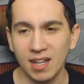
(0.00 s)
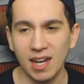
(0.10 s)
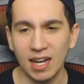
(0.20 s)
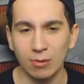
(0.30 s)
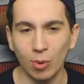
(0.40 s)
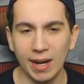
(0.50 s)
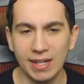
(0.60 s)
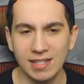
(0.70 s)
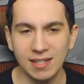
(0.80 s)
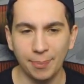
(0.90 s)
like, what
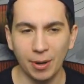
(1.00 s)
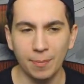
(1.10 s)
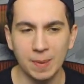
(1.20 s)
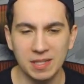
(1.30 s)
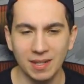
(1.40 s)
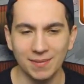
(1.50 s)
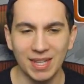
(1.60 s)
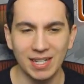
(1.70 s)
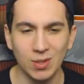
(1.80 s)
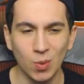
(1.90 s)
is the purpose of
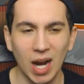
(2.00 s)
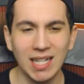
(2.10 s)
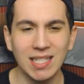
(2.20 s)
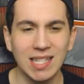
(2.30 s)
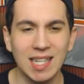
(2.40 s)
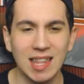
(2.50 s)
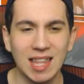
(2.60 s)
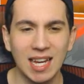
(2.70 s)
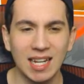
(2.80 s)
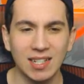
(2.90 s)
this? Why is this a
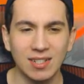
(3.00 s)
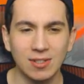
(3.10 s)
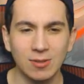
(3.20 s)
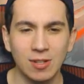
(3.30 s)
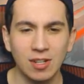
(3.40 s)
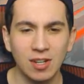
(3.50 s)
thing, dude?